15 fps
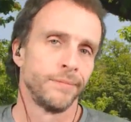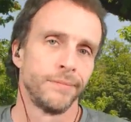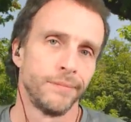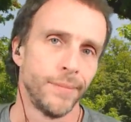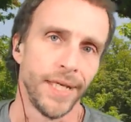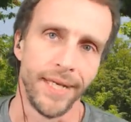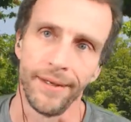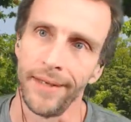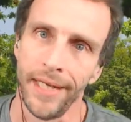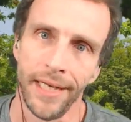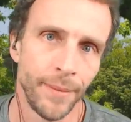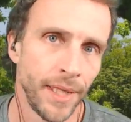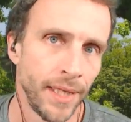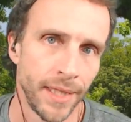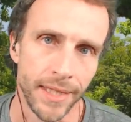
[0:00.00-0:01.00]
But here I
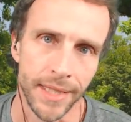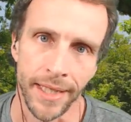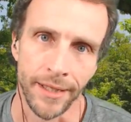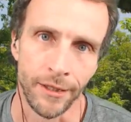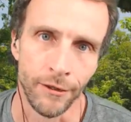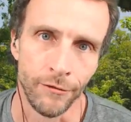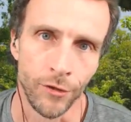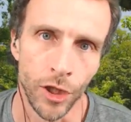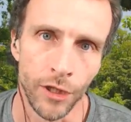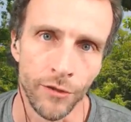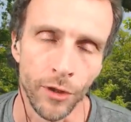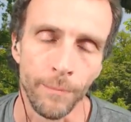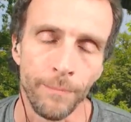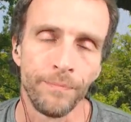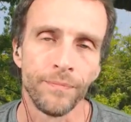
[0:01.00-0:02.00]
am again saying it over and
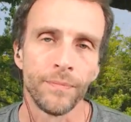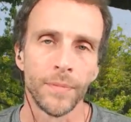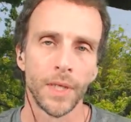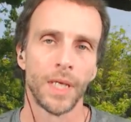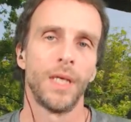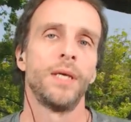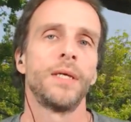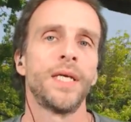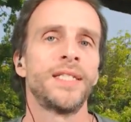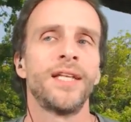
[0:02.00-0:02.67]
over. Because